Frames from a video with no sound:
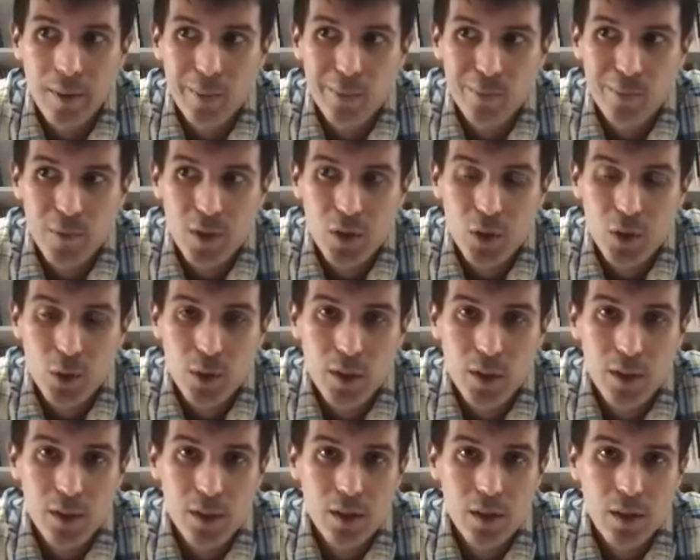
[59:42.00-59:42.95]

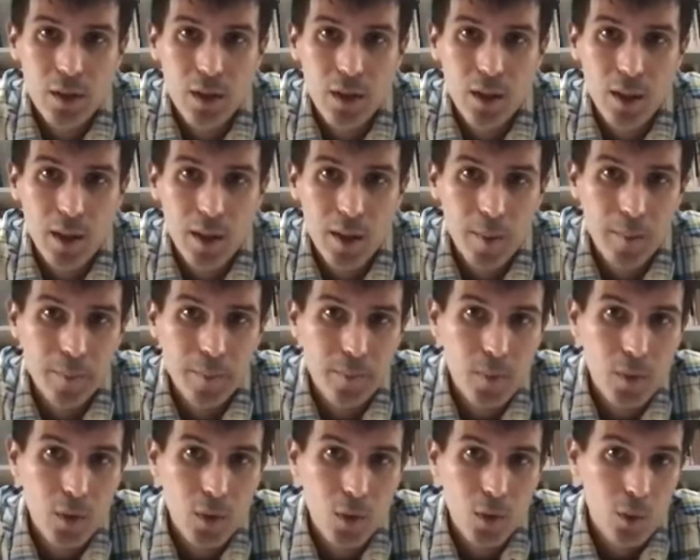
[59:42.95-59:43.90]
students
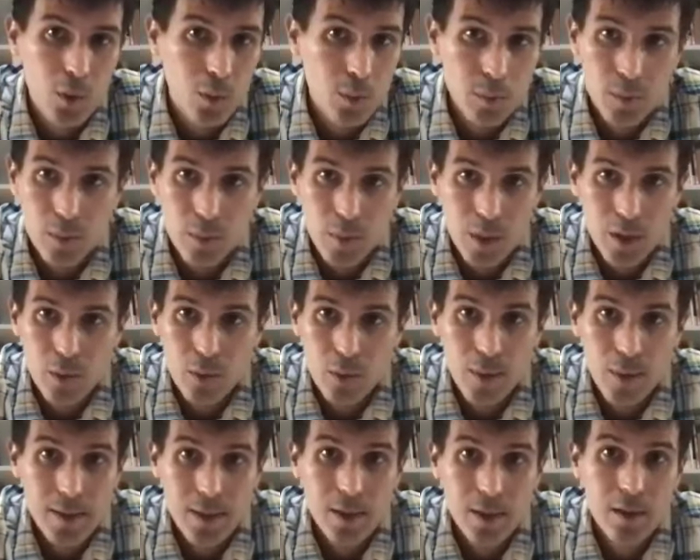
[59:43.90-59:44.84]
who meet
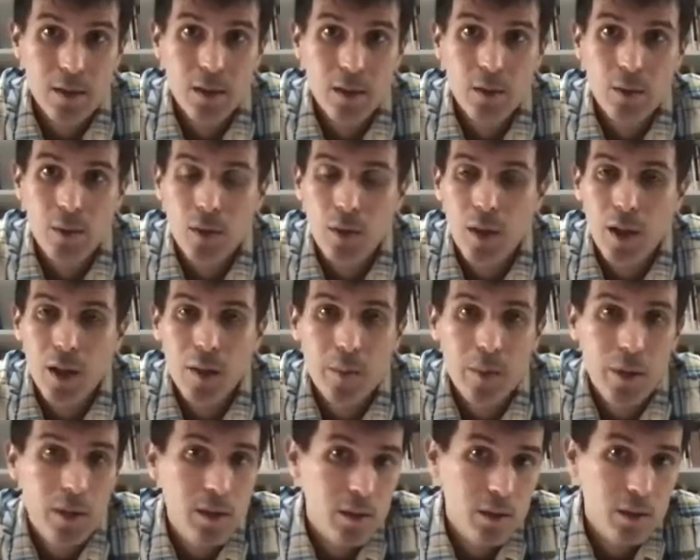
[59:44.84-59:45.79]
residency
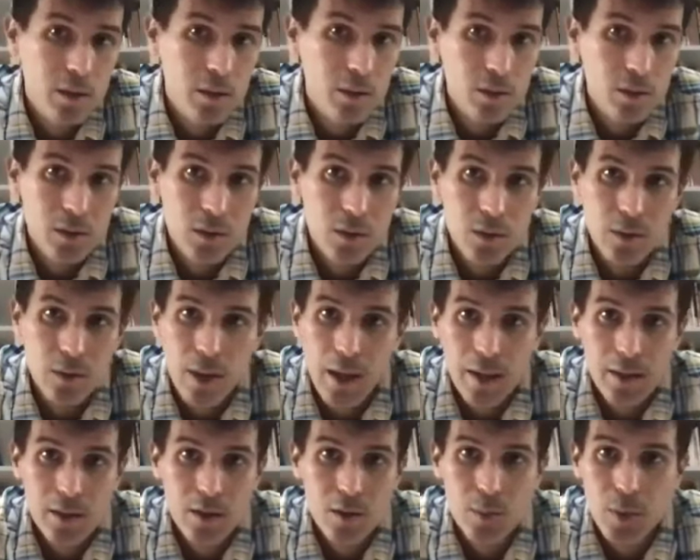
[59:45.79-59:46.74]
requirements to
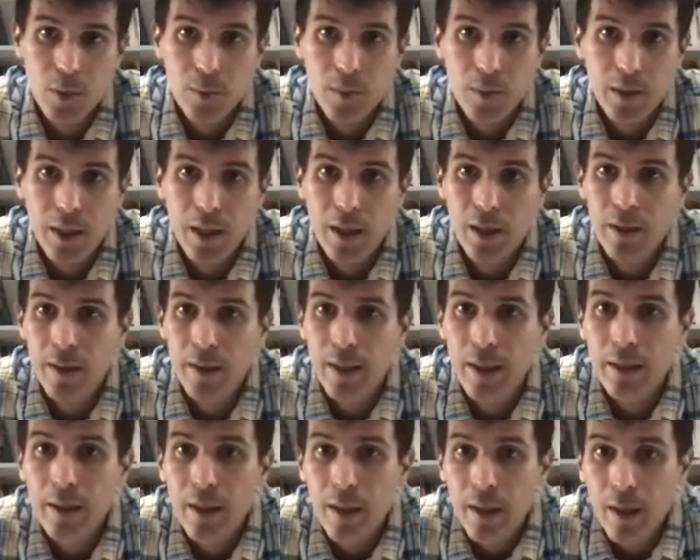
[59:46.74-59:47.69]
access public higher
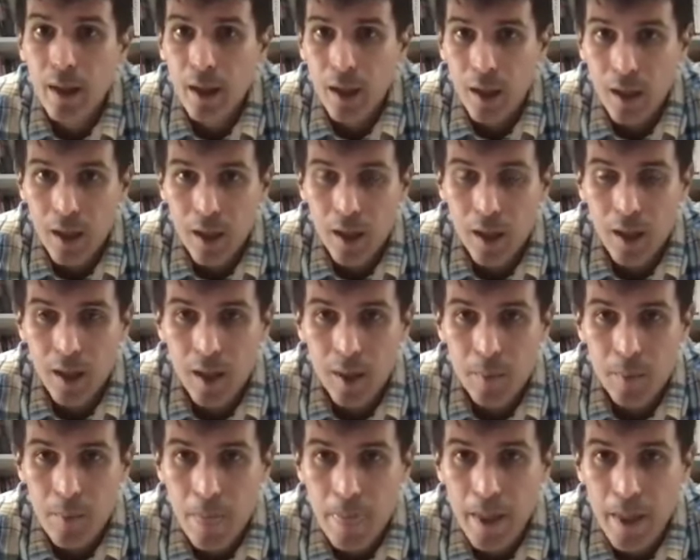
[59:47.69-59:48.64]
ed
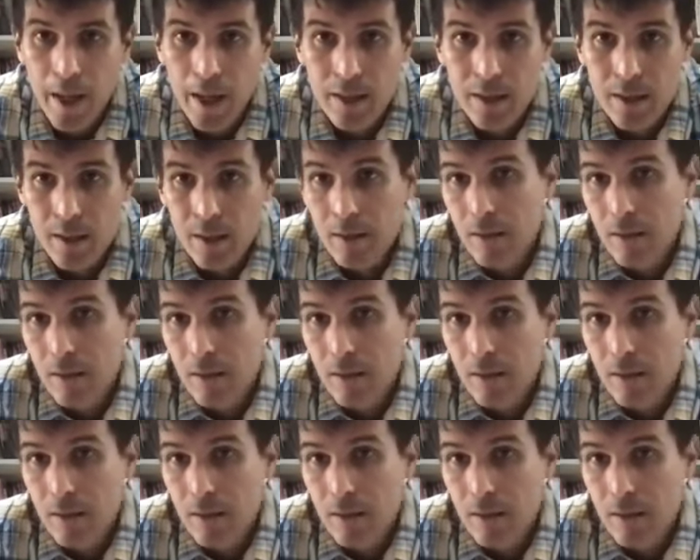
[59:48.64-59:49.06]
as